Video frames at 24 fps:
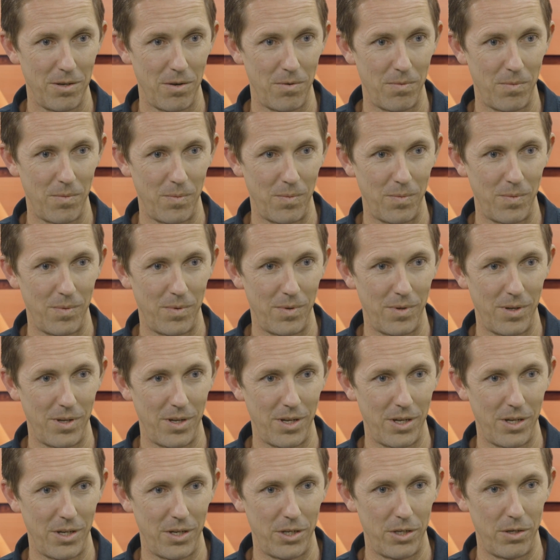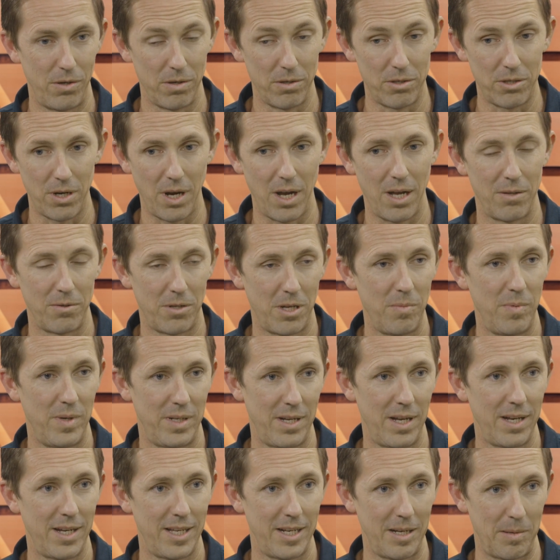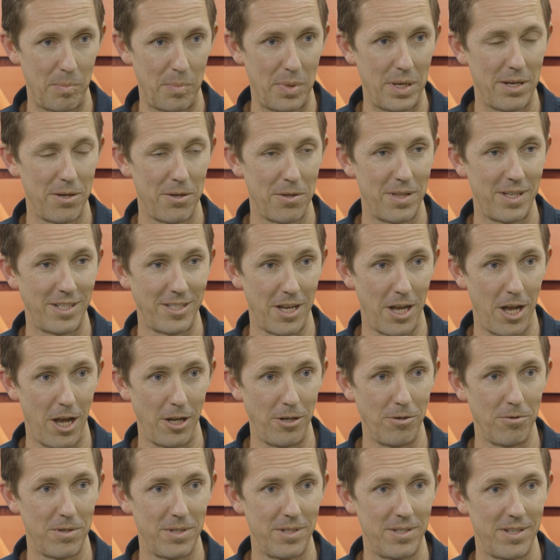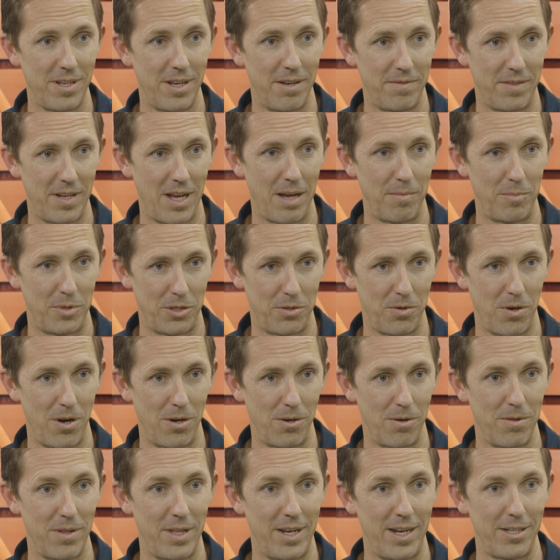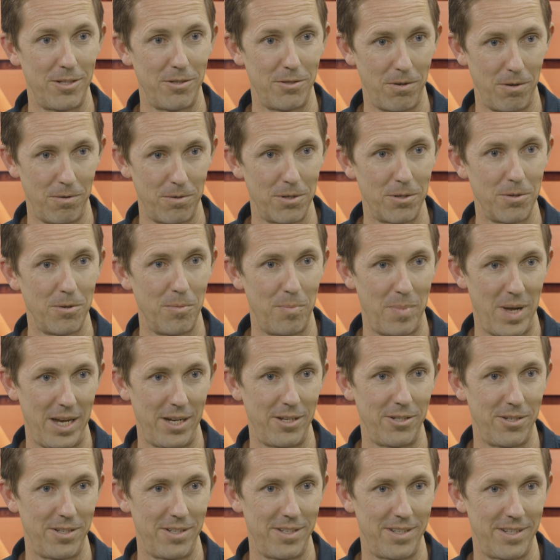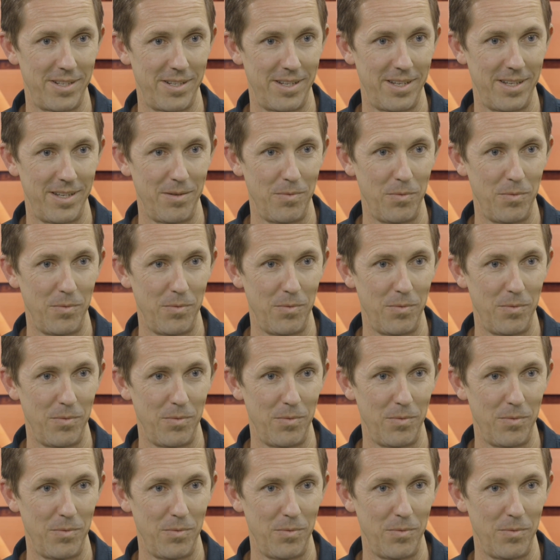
So your child could be taking a pill that's hundreds of times stronger than a surgical patient